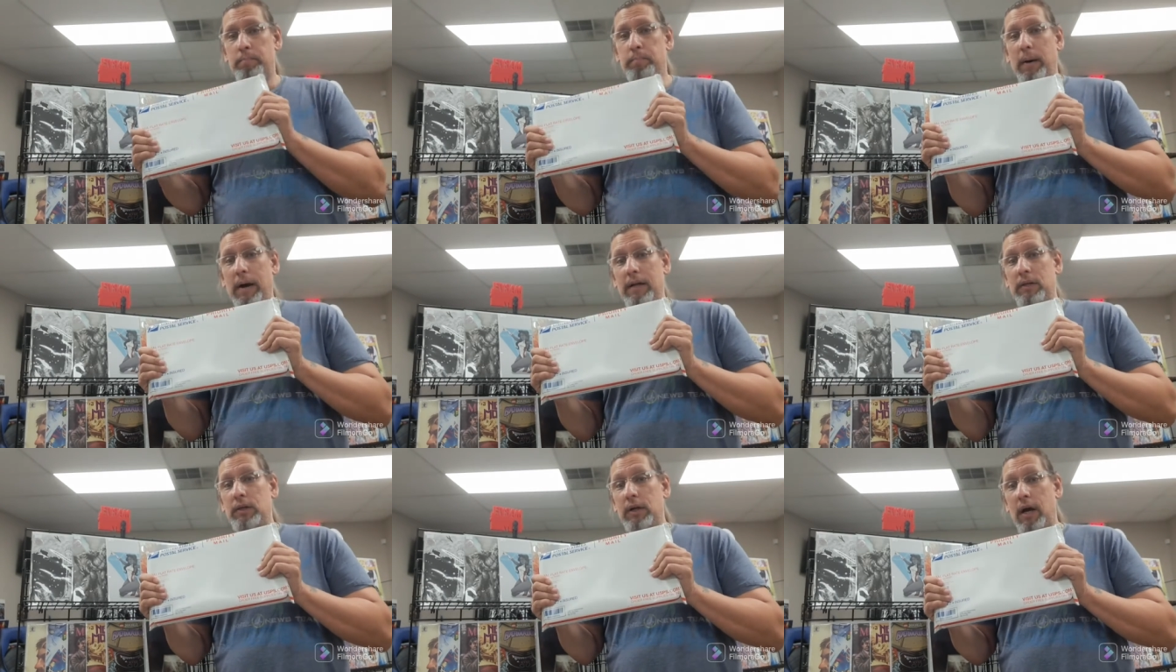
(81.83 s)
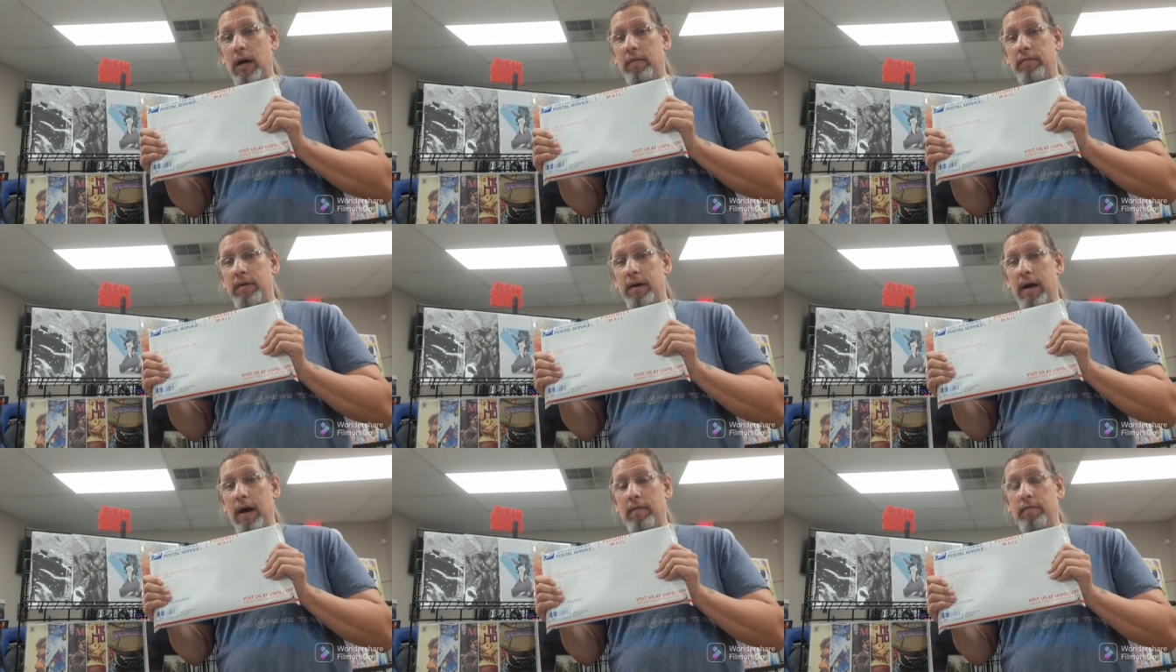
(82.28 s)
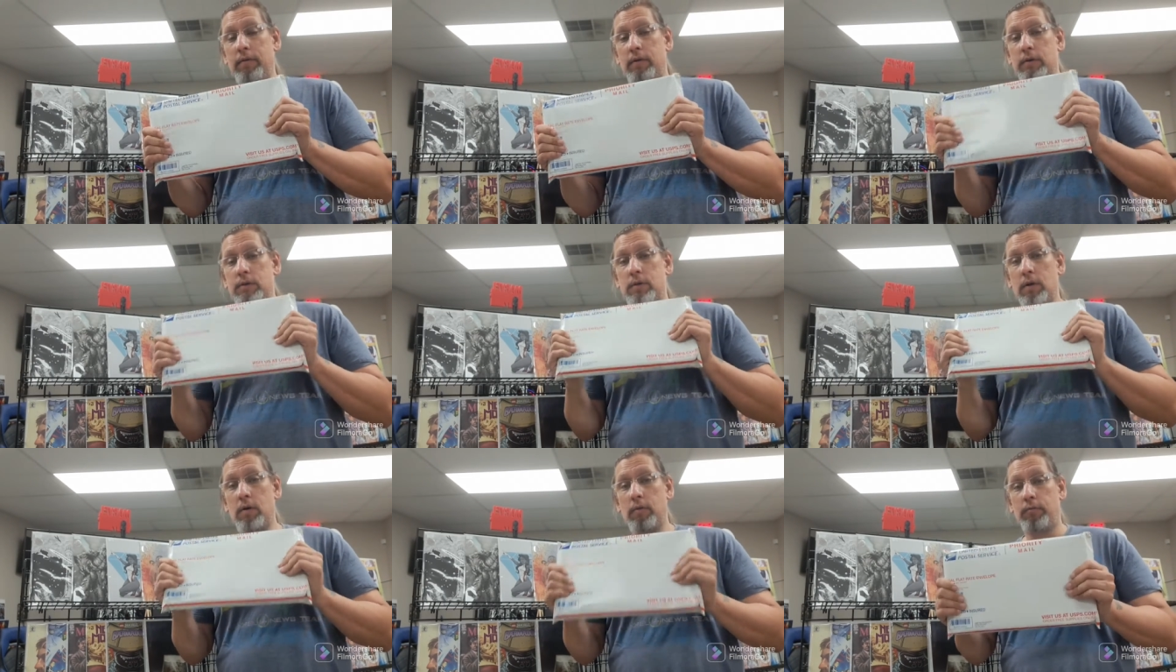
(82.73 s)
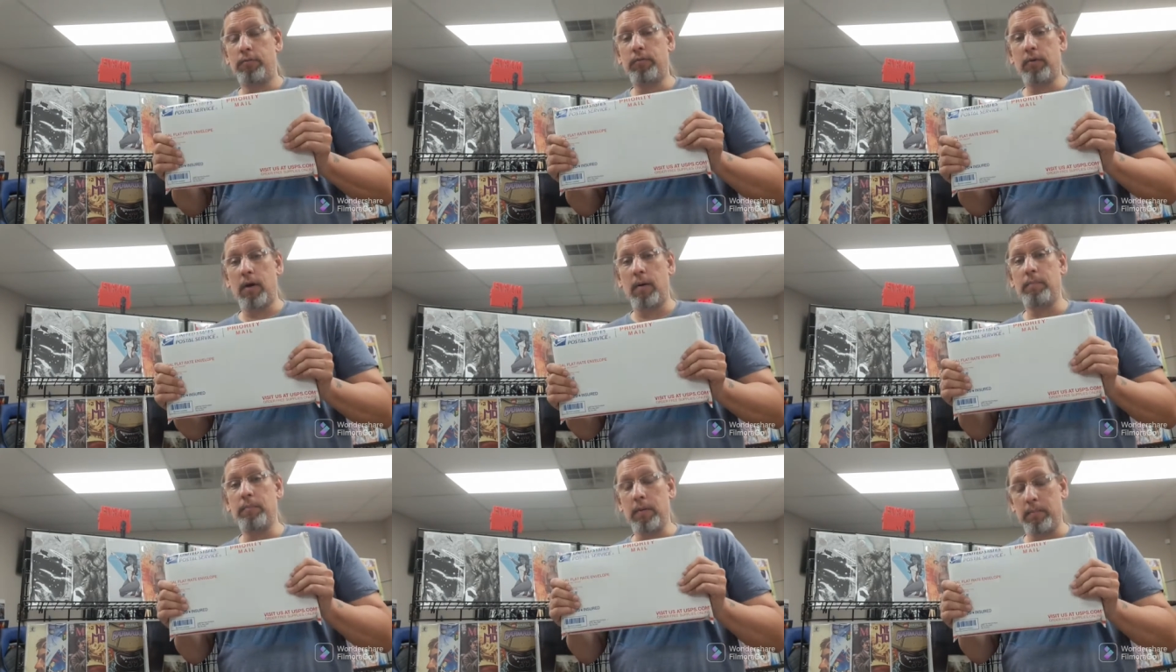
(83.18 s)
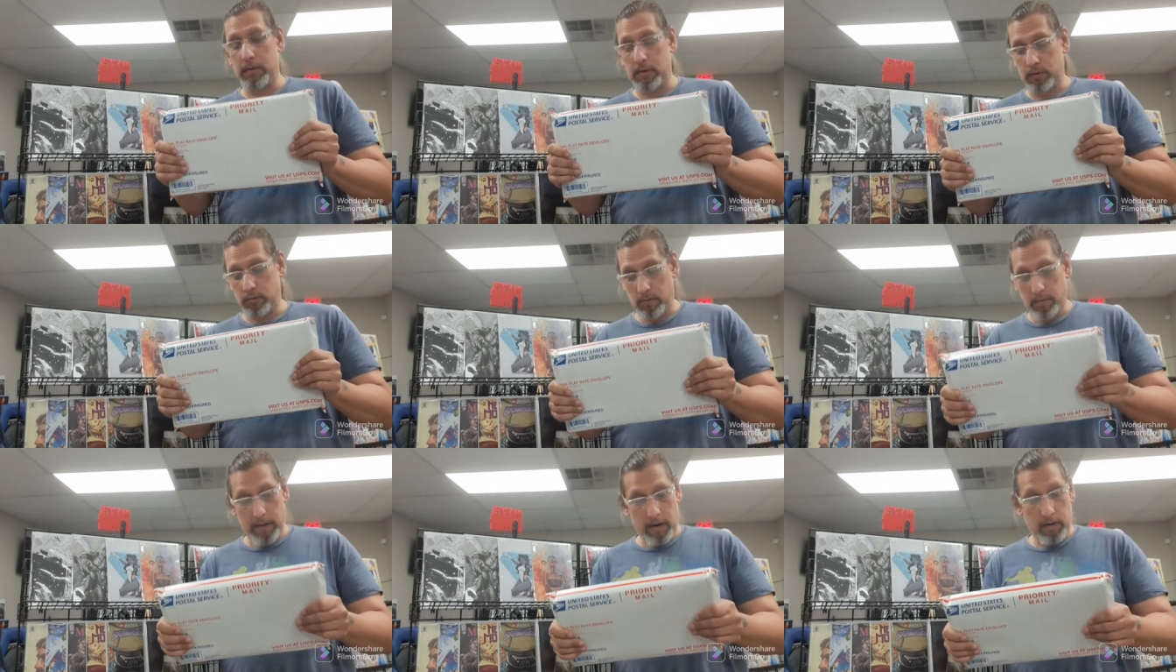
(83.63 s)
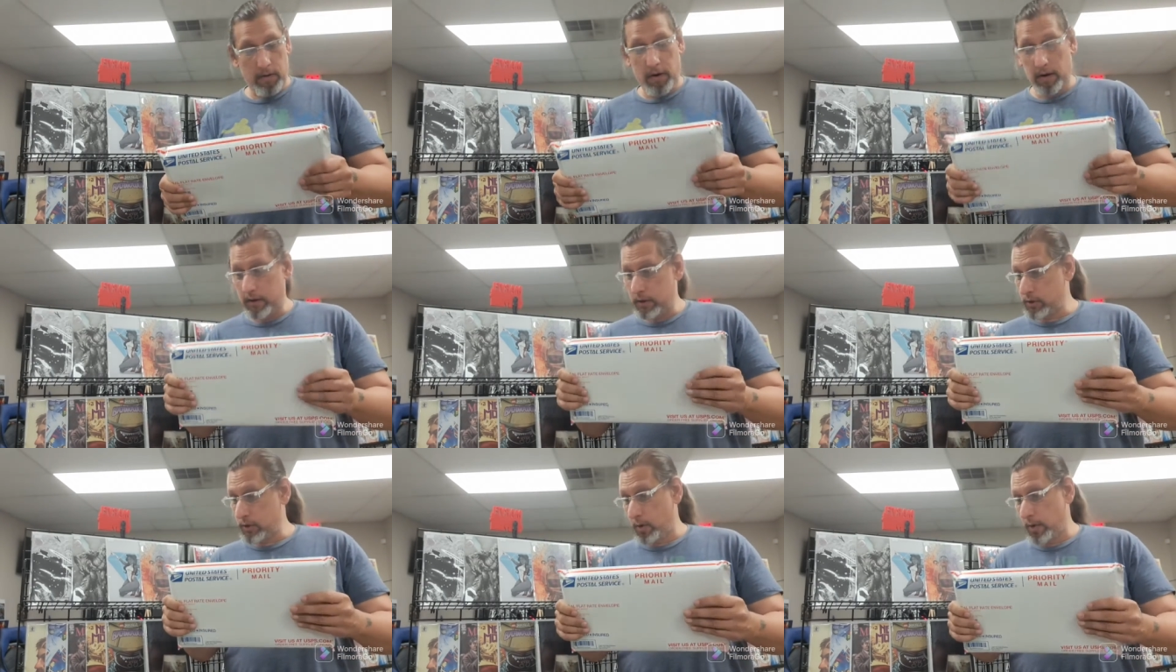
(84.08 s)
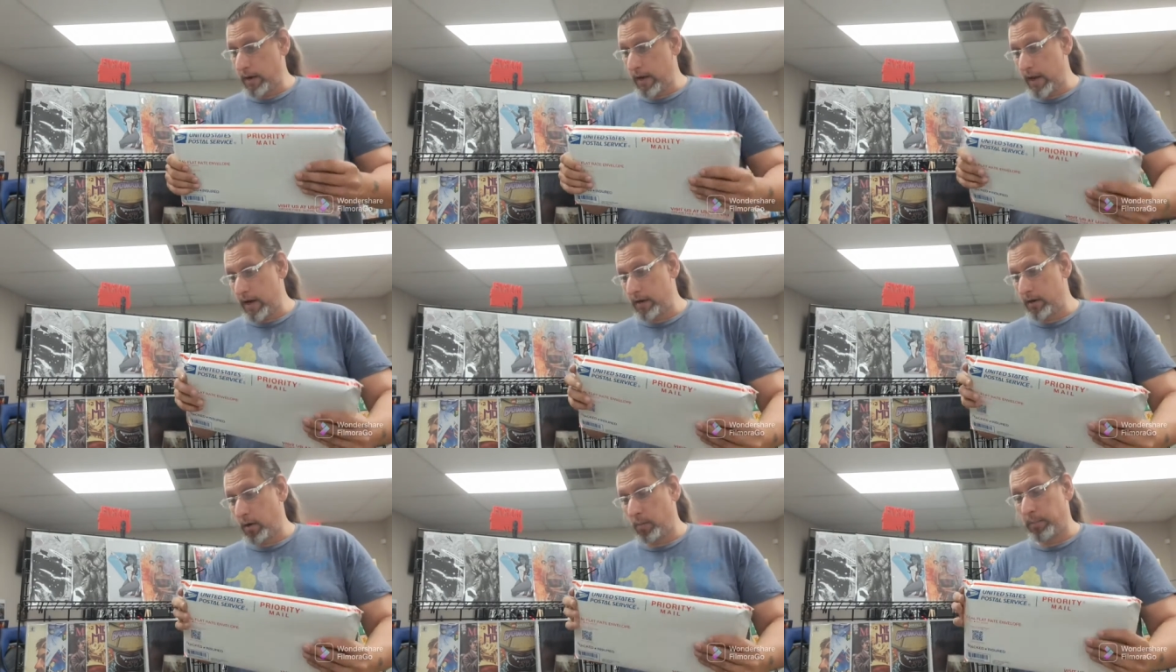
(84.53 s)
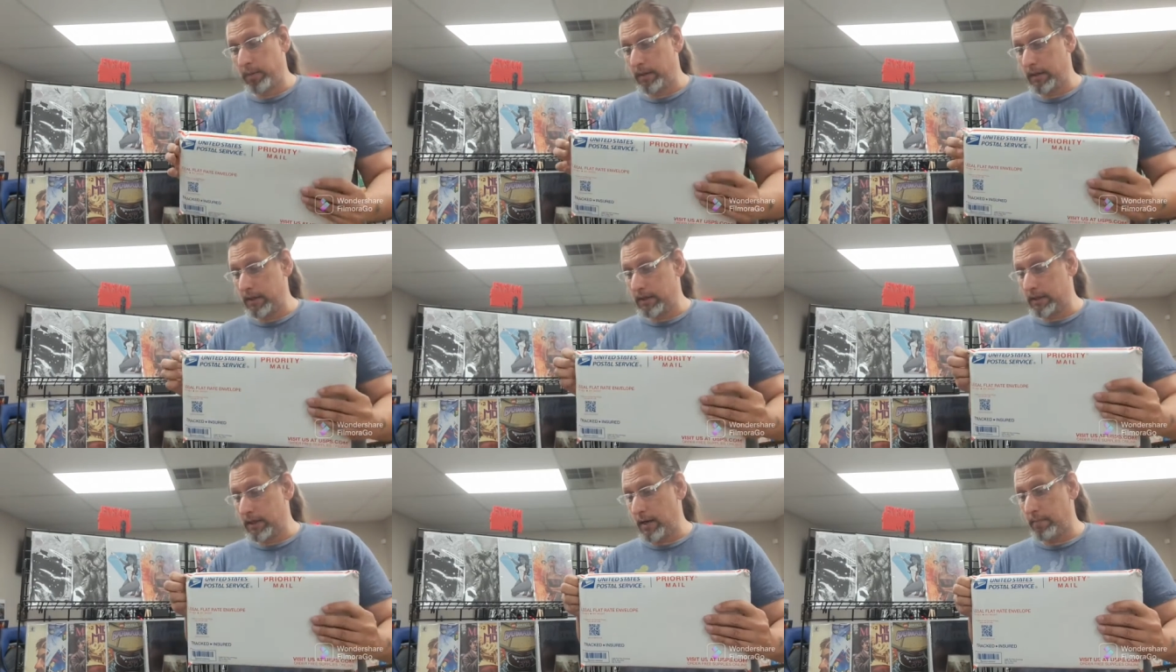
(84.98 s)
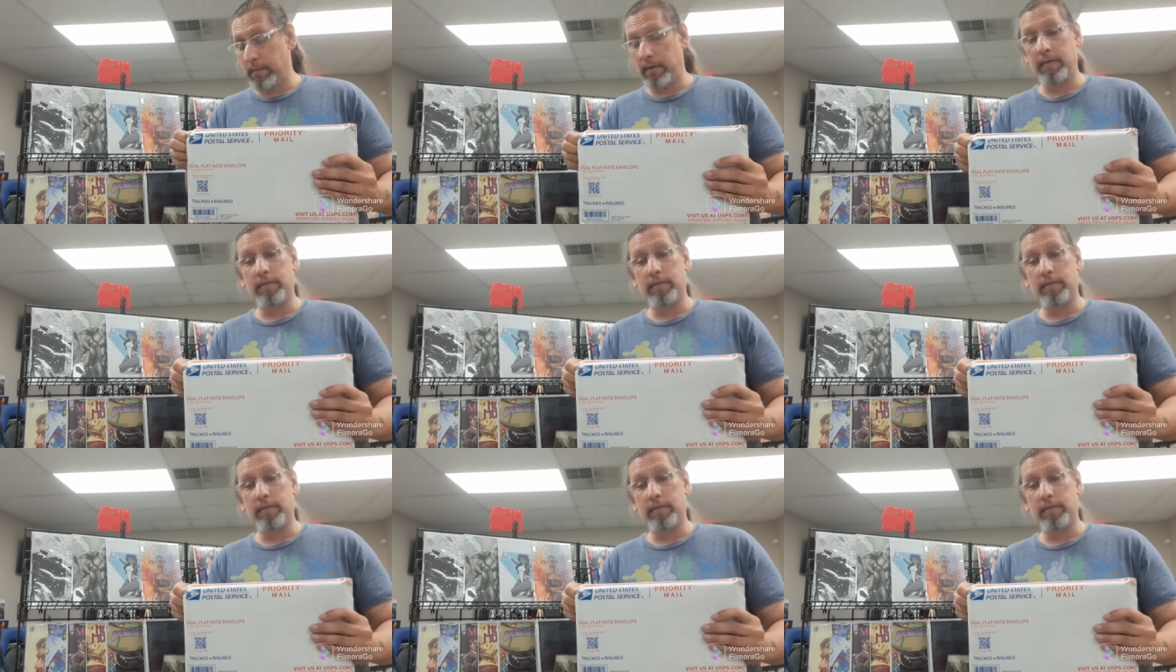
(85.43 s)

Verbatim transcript: bunch of covers from the Mystery Mail Call. Let's go ahead and open these up.